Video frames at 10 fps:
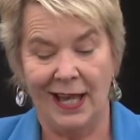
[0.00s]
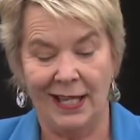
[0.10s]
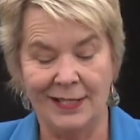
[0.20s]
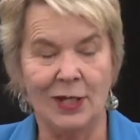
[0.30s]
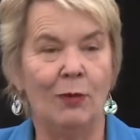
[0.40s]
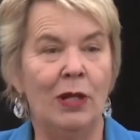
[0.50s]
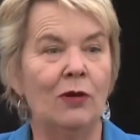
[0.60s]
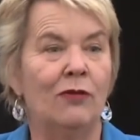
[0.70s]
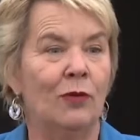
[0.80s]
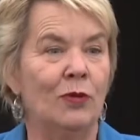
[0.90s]
And so we
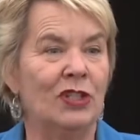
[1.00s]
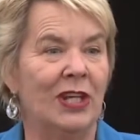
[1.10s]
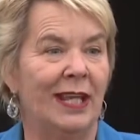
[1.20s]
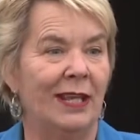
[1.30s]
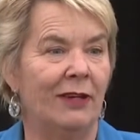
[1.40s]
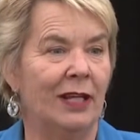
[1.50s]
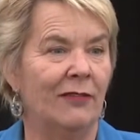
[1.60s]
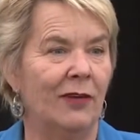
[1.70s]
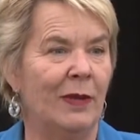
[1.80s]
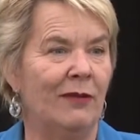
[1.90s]
look forward to hearing
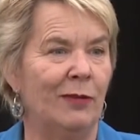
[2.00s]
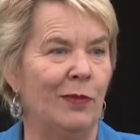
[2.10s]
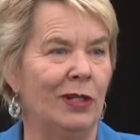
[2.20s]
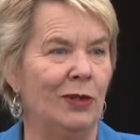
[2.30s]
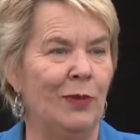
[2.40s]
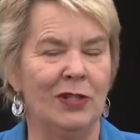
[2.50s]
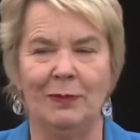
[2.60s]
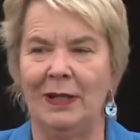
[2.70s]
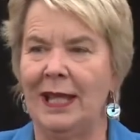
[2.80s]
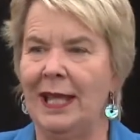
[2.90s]
from everybody who
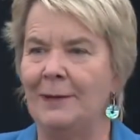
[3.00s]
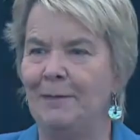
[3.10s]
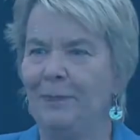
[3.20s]
possibly can.